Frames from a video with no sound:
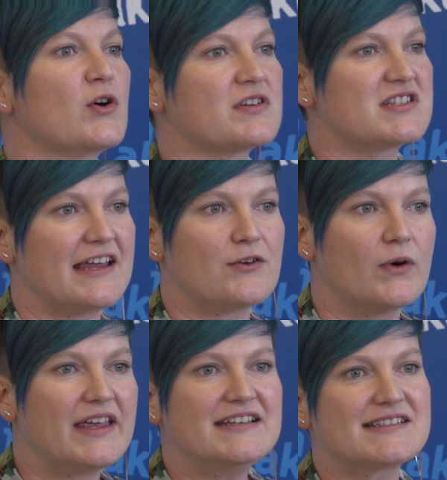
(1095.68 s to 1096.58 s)
content
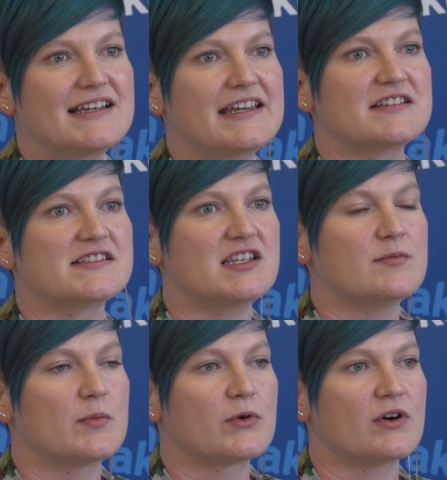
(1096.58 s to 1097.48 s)
or easily
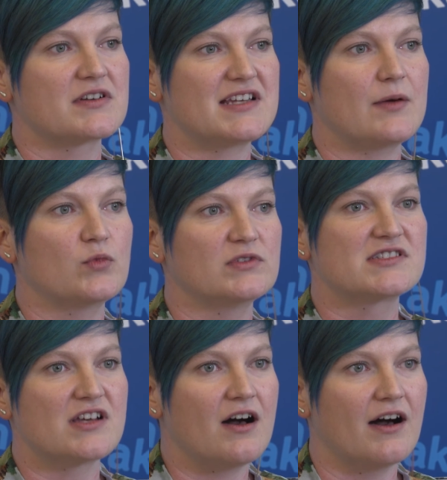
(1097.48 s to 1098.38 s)
consumable content will
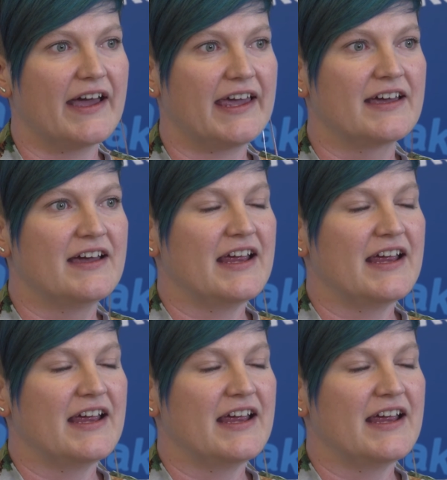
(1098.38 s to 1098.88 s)
die.